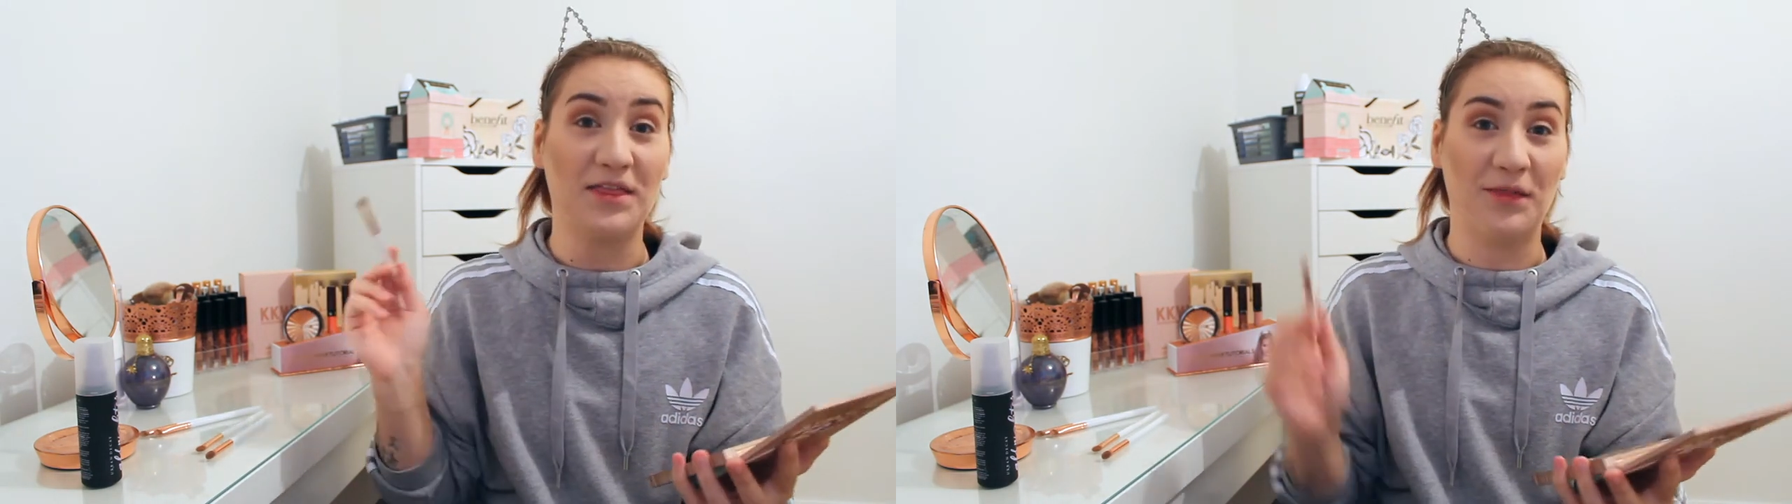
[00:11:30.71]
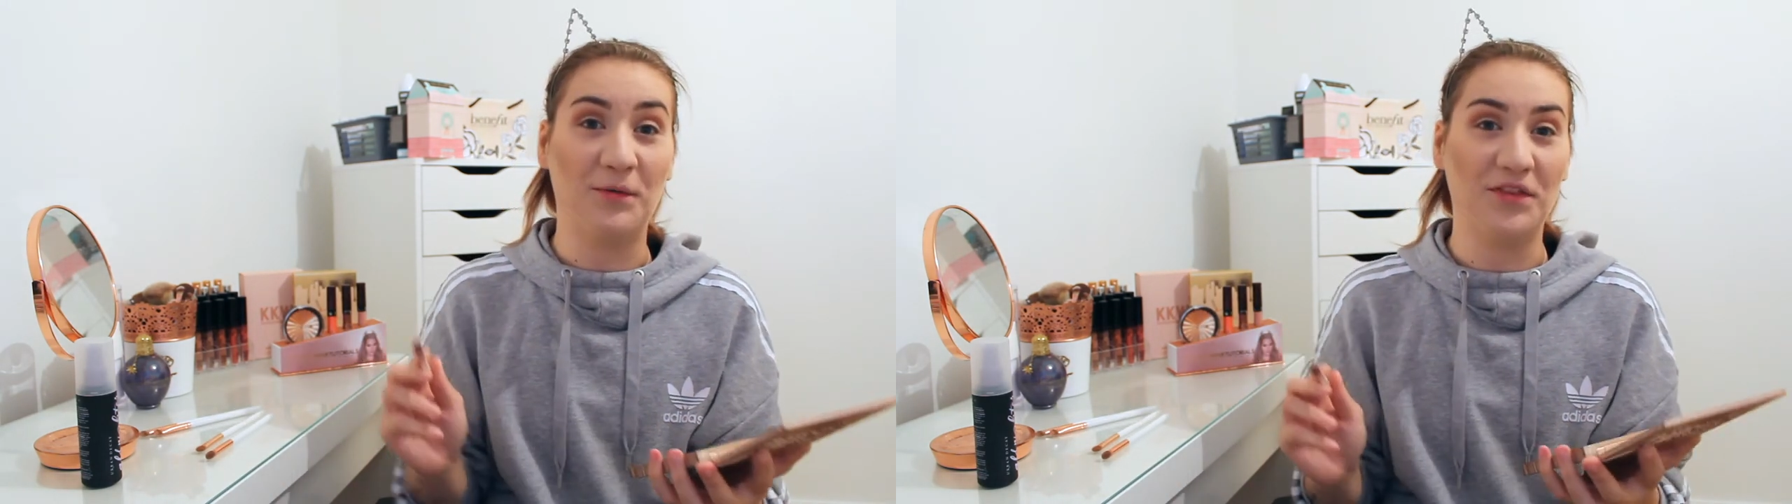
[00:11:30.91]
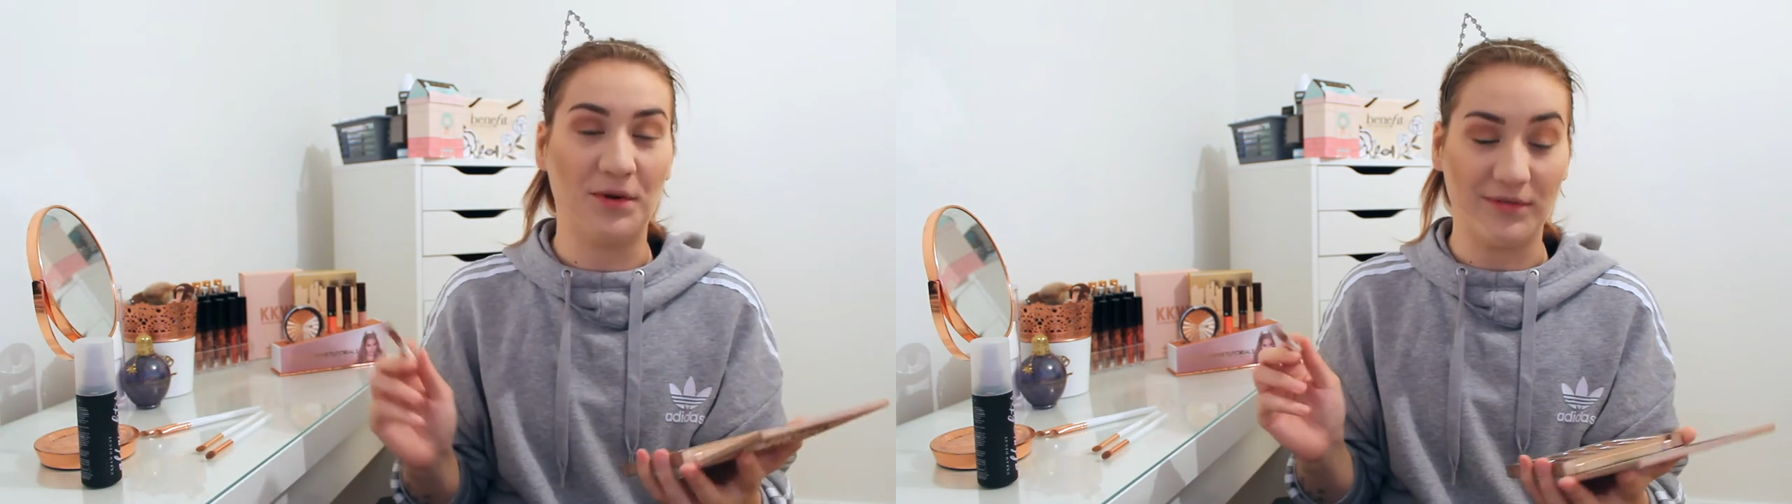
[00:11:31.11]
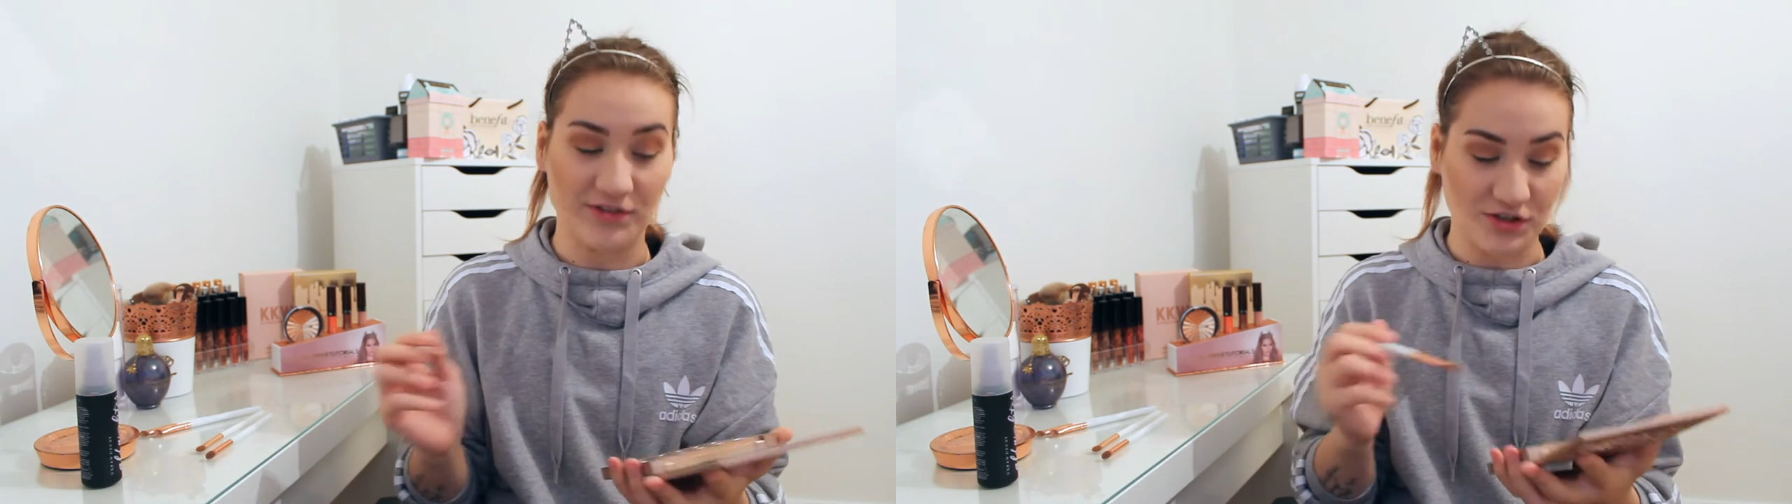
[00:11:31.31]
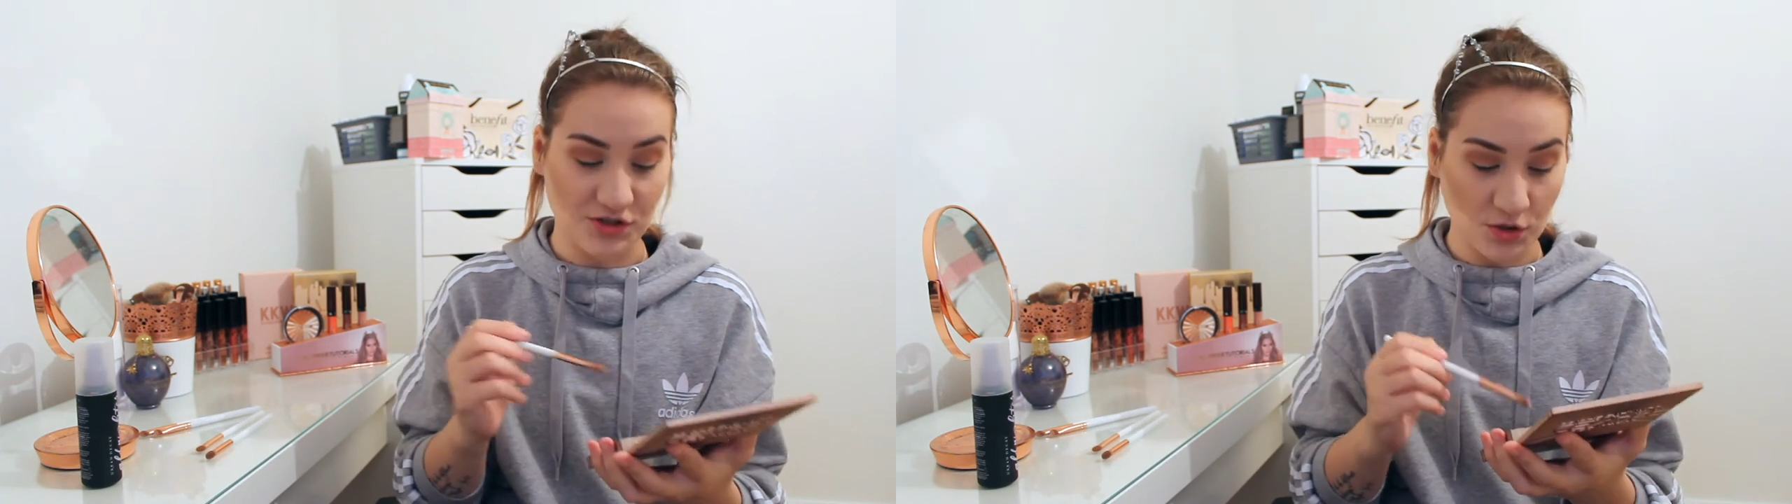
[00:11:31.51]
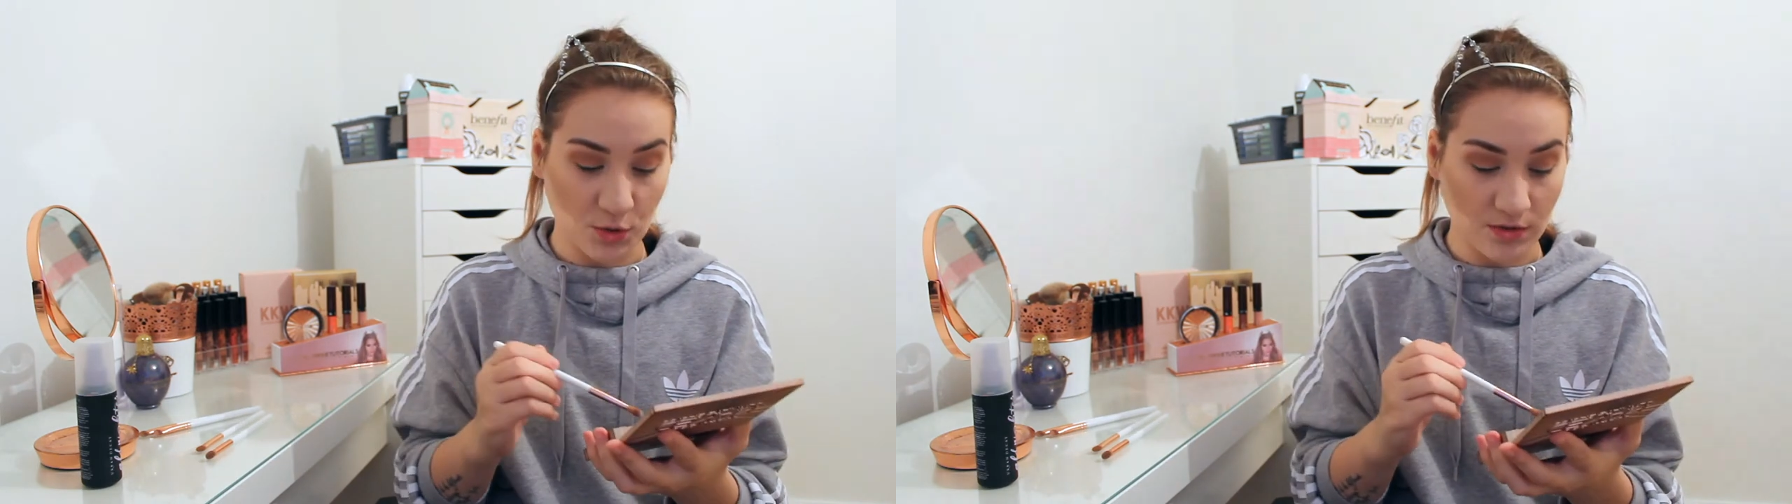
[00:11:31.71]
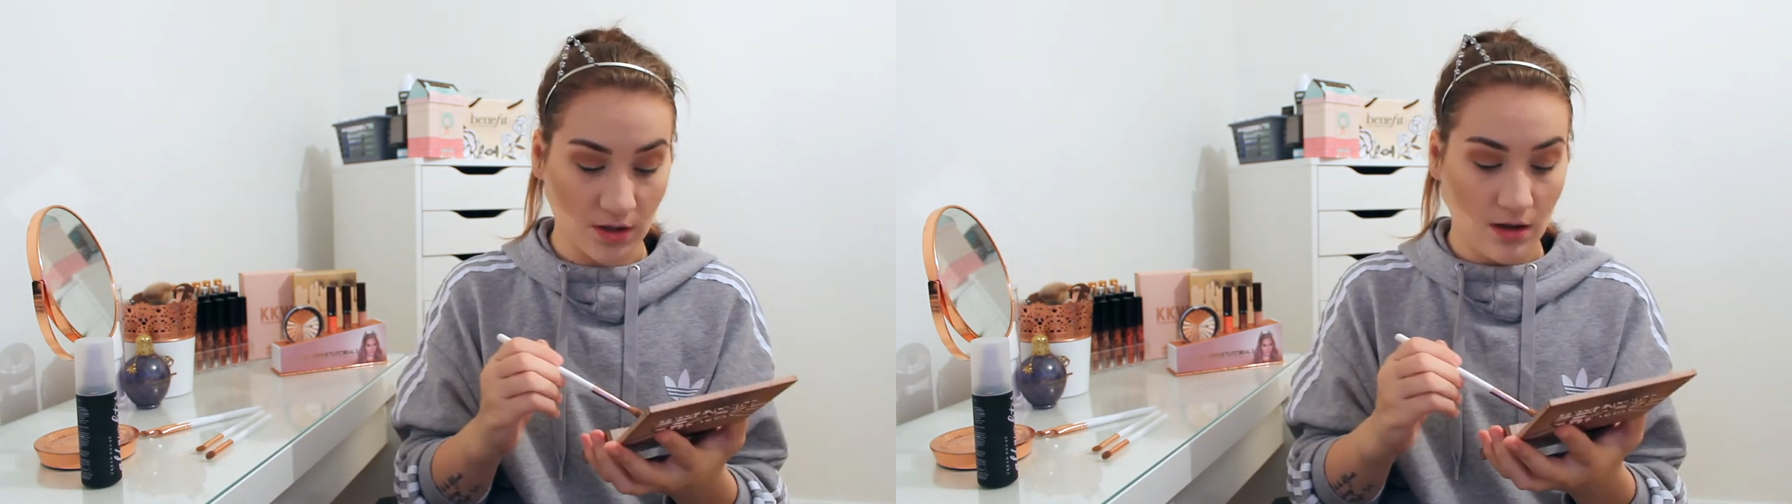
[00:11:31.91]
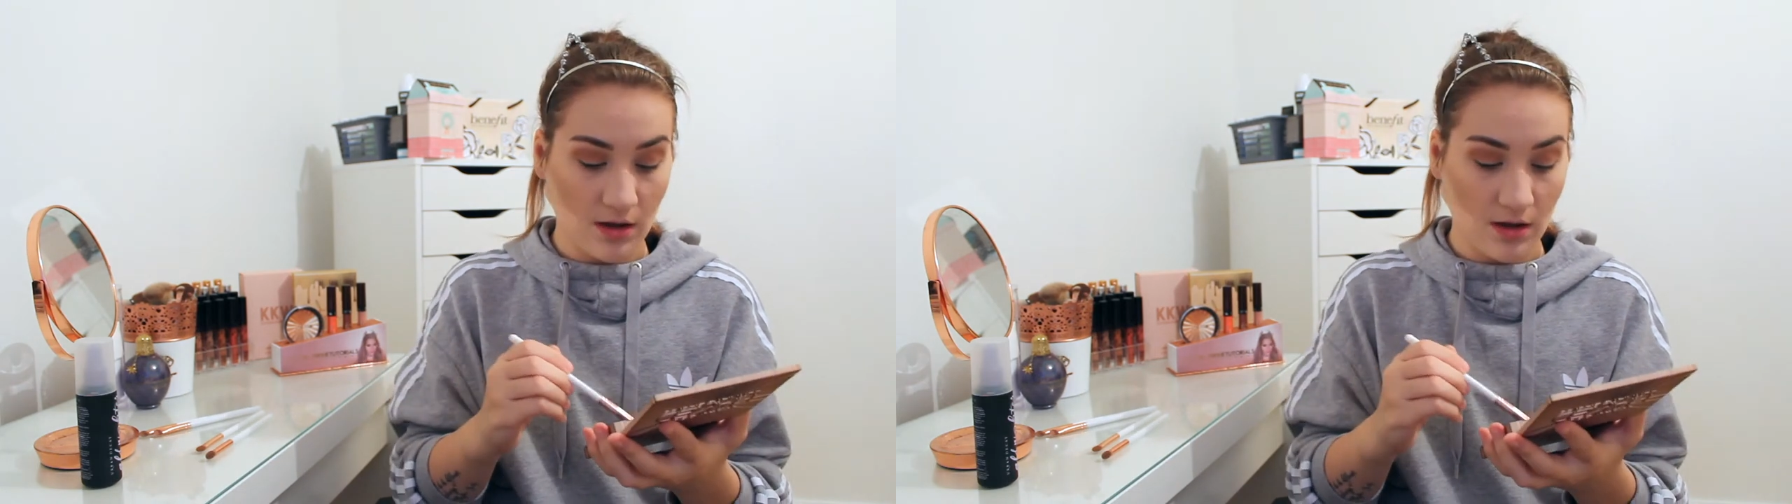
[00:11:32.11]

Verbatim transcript: than the one that we've just used,